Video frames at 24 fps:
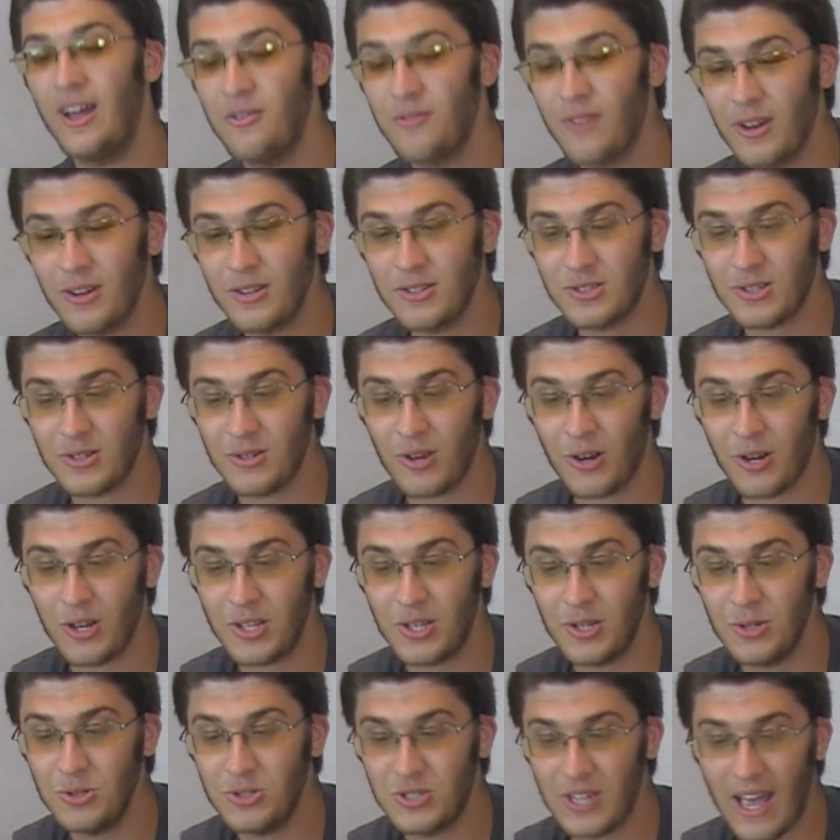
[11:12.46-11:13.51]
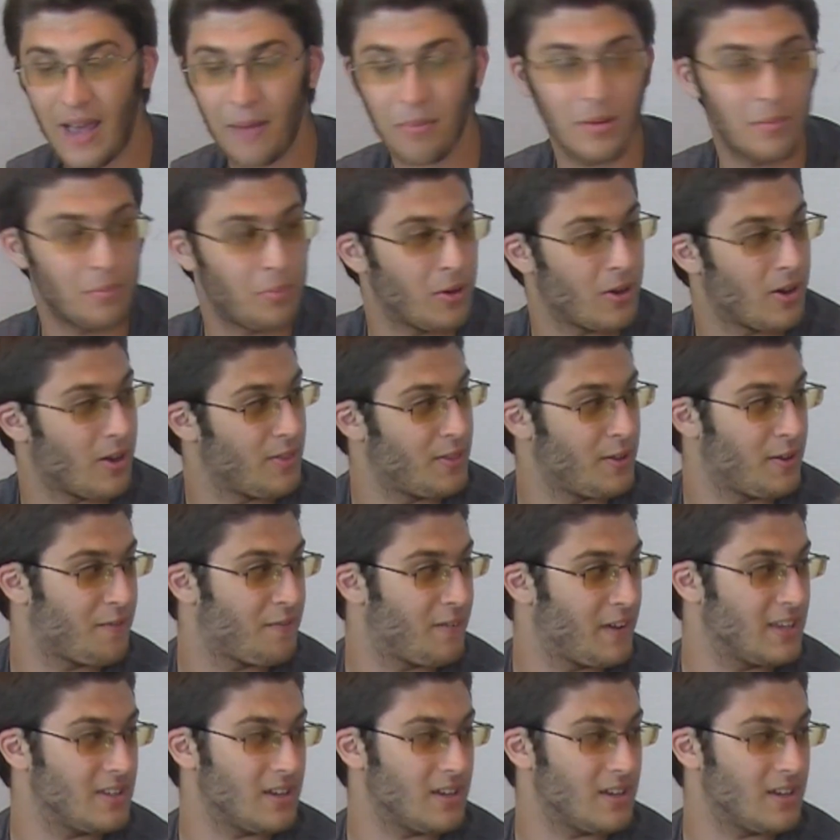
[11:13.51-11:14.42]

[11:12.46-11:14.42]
Ryan Reynolds or Hugh Jackman put on their